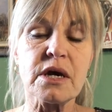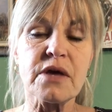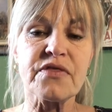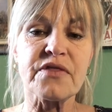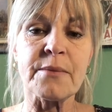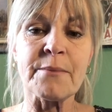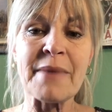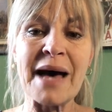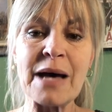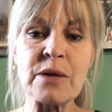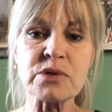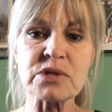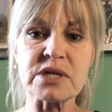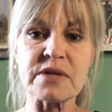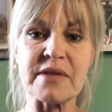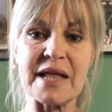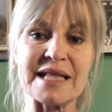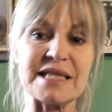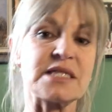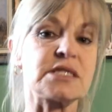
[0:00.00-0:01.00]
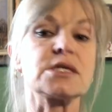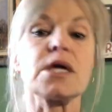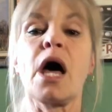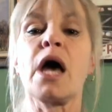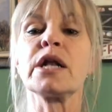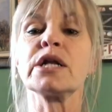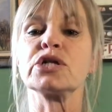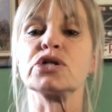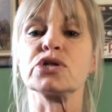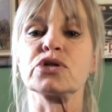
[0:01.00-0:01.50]
The mountain that
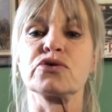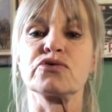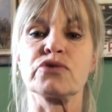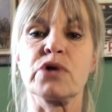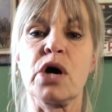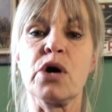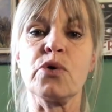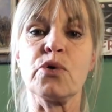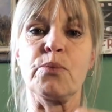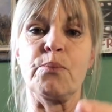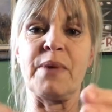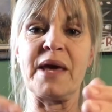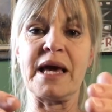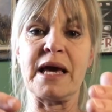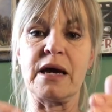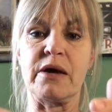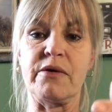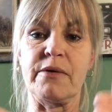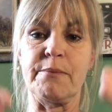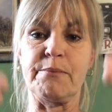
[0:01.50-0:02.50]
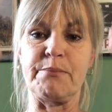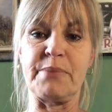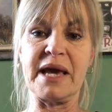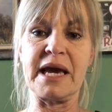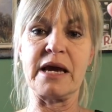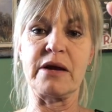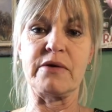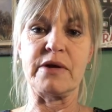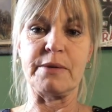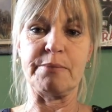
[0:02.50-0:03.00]
started to grow bigger and
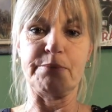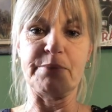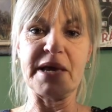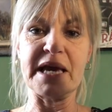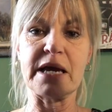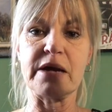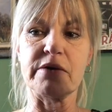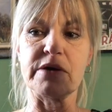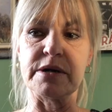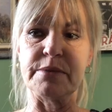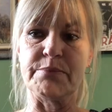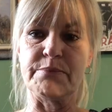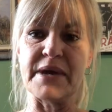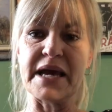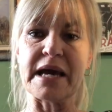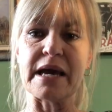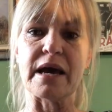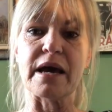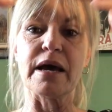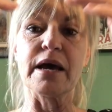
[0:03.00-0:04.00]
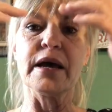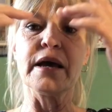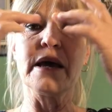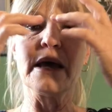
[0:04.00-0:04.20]
bigger and bigger and bigger.